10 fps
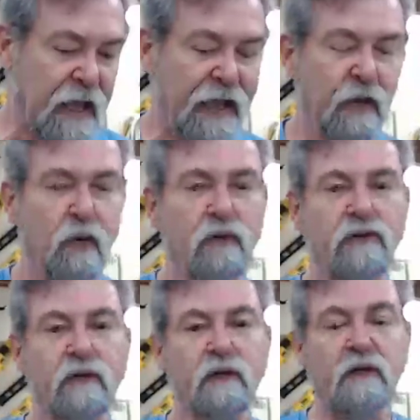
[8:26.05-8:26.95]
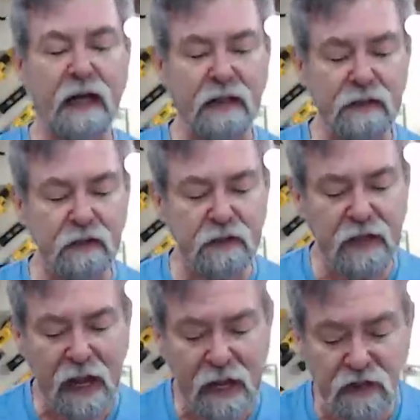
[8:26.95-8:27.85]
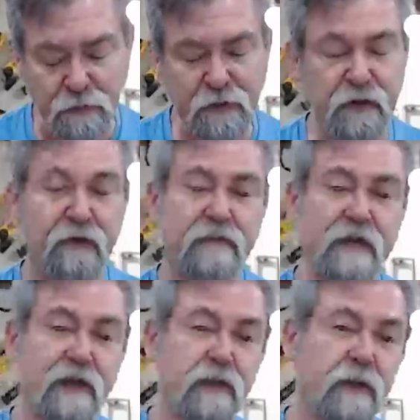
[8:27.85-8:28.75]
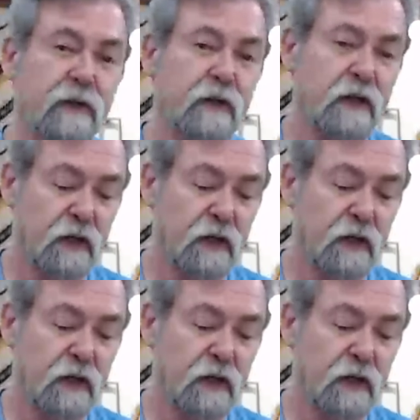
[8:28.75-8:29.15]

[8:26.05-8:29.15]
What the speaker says: And also a little enhancement that I've done to it